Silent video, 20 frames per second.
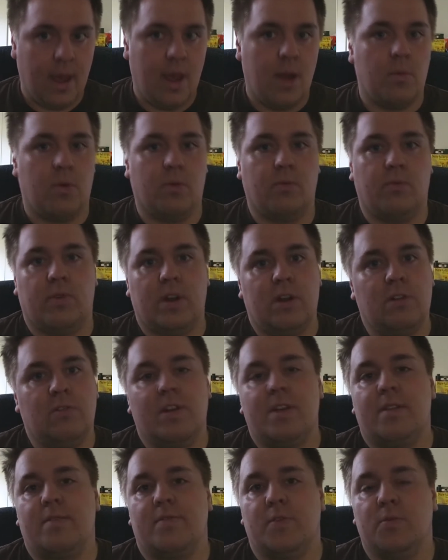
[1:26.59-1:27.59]
But
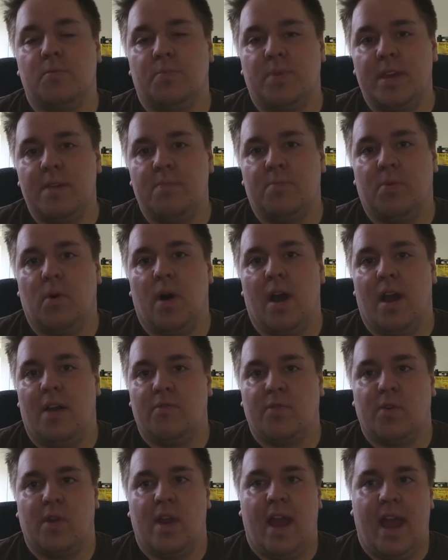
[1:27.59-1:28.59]
rarely do people
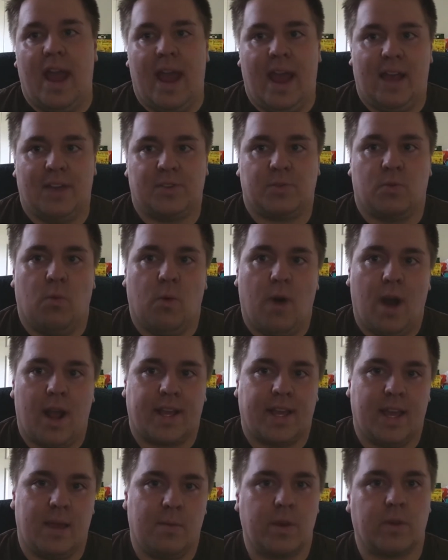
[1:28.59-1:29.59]
ever ask why
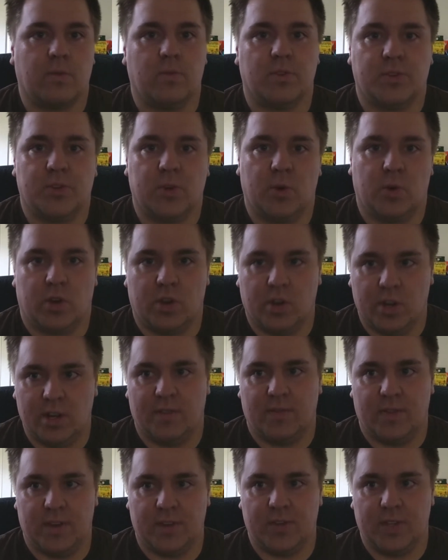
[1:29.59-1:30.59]
gaming was so good
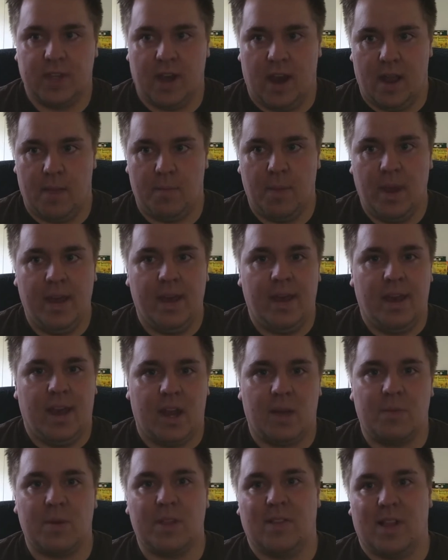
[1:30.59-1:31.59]
at this time.
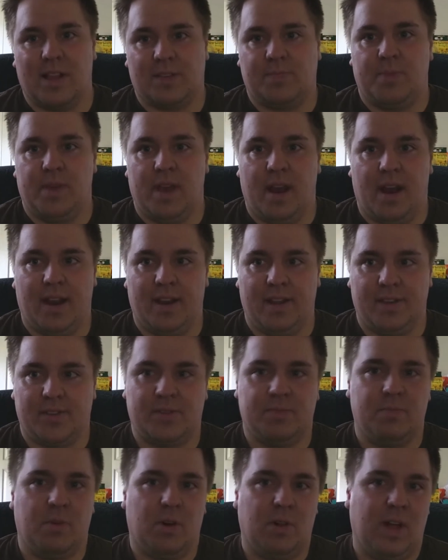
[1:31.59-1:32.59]
And I mean, let's be
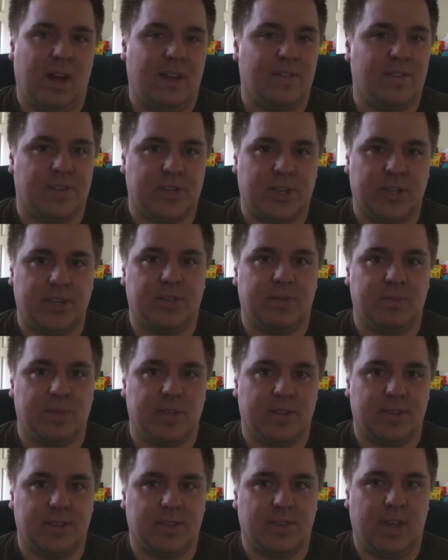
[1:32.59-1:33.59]
honest, a lot of the systems
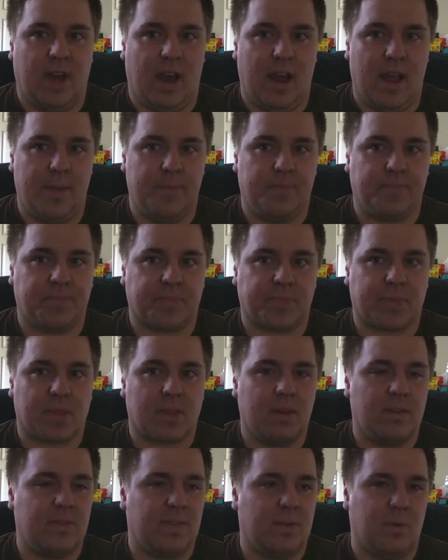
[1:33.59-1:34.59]
at this time,
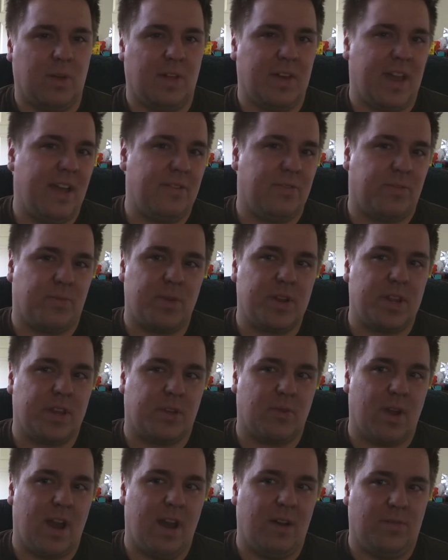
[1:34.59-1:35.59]
while they had 3D
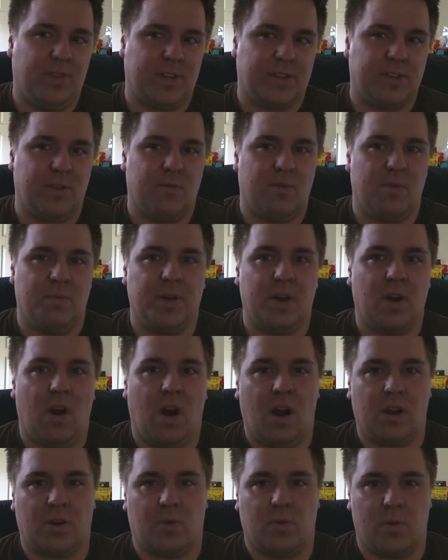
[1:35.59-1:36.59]
graphics, they were a bit
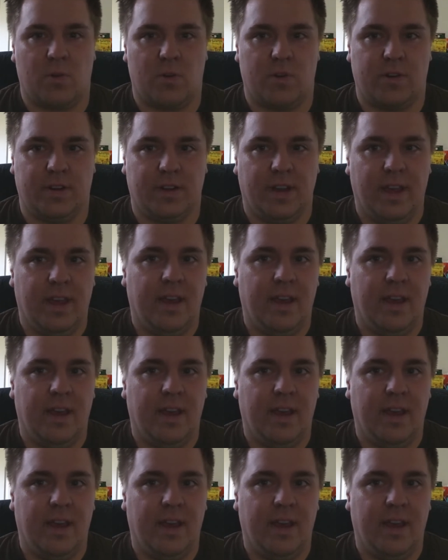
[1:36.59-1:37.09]
awkward, and